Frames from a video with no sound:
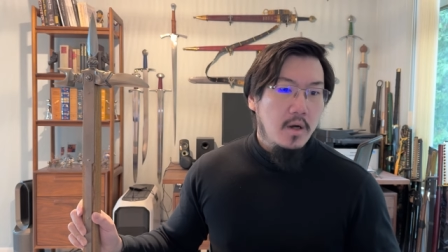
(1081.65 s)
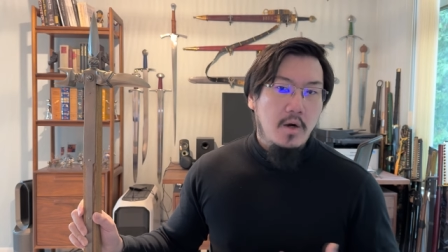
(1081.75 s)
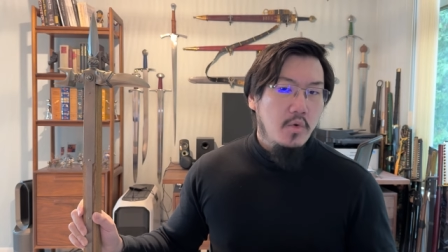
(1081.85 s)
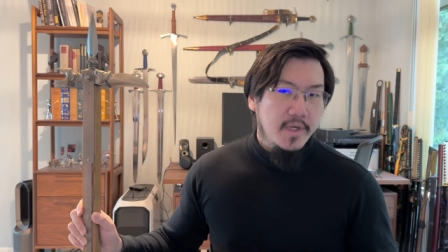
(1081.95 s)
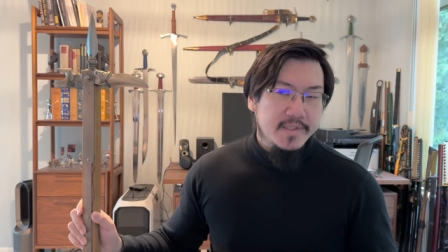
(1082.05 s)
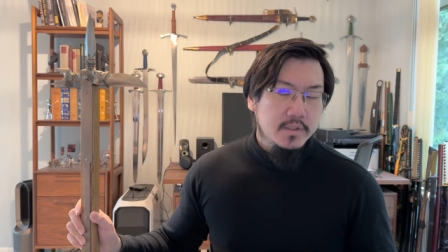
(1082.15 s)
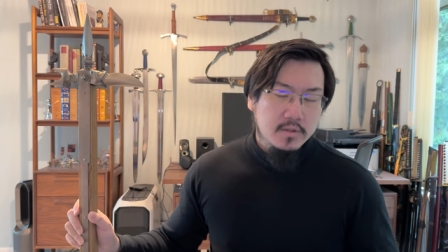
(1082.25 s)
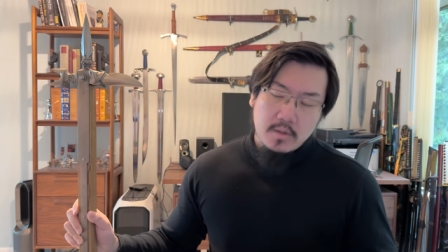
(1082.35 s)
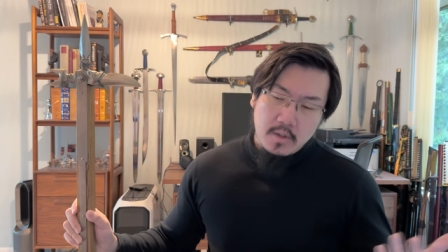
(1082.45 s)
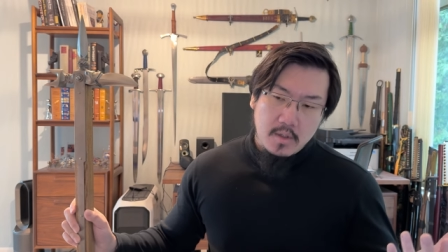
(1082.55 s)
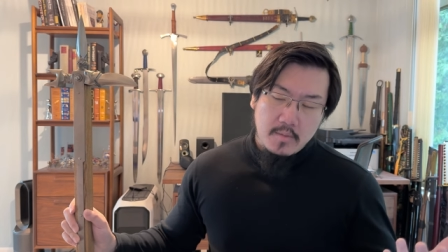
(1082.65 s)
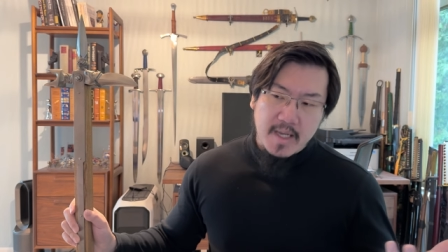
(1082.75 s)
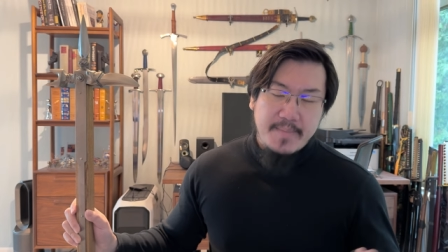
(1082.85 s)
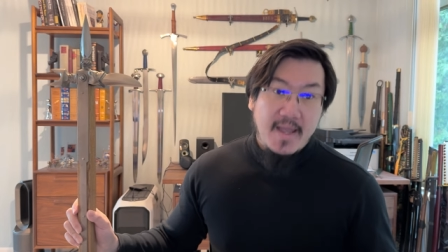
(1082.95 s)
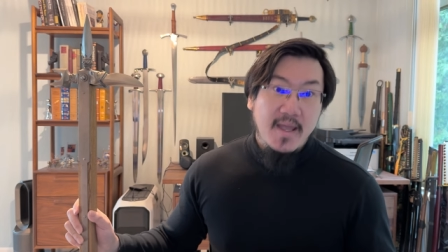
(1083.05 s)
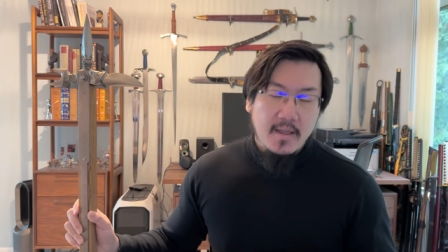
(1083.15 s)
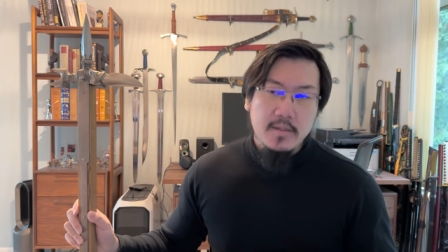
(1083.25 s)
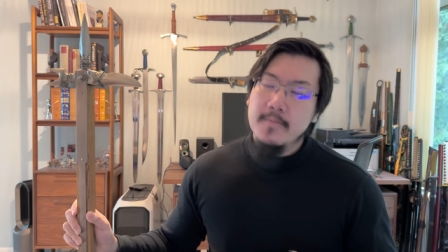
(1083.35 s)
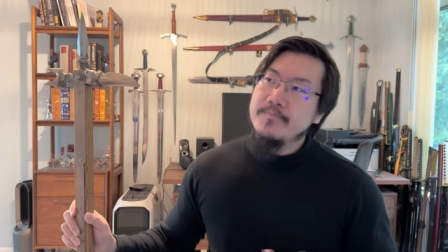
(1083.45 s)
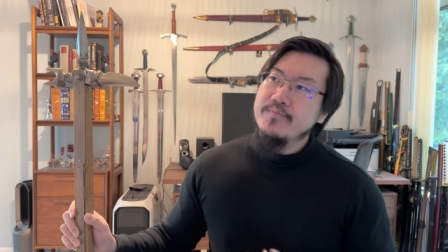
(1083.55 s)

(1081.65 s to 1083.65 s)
are always made by hand,